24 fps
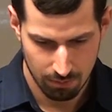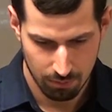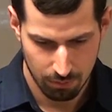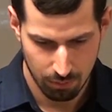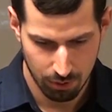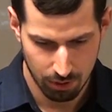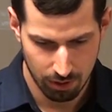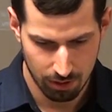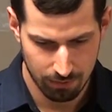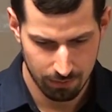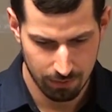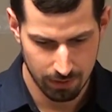
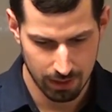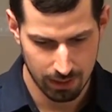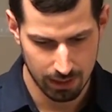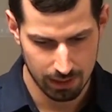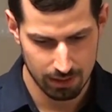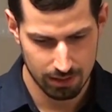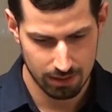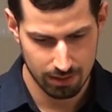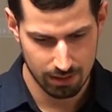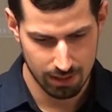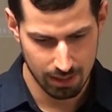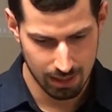
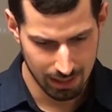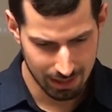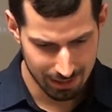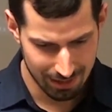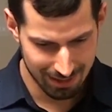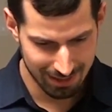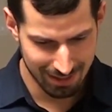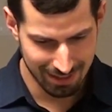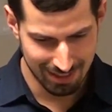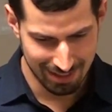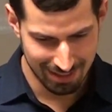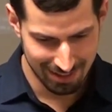Perfect.
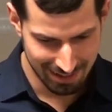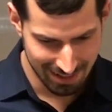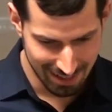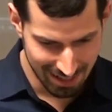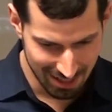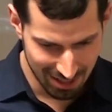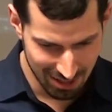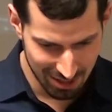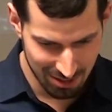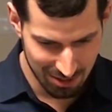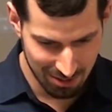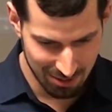Excellent.
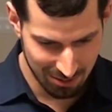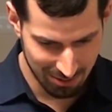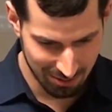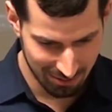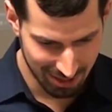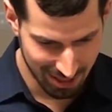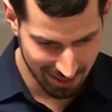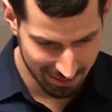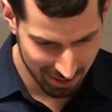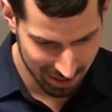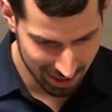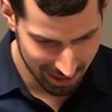Thank you.
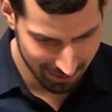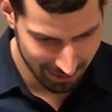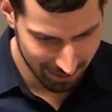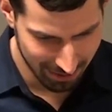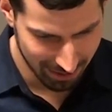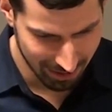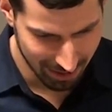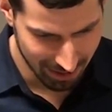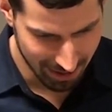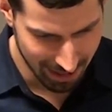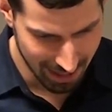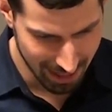Lifesaver.
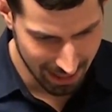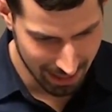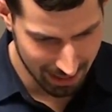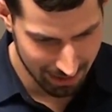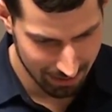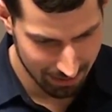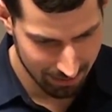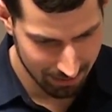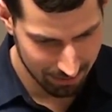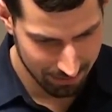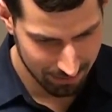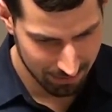All right.
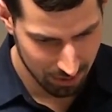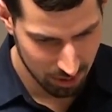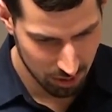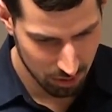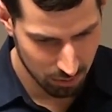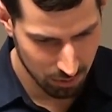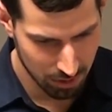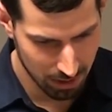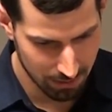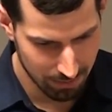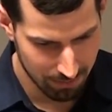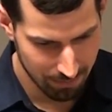
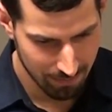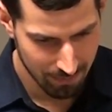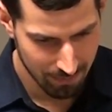Sweet.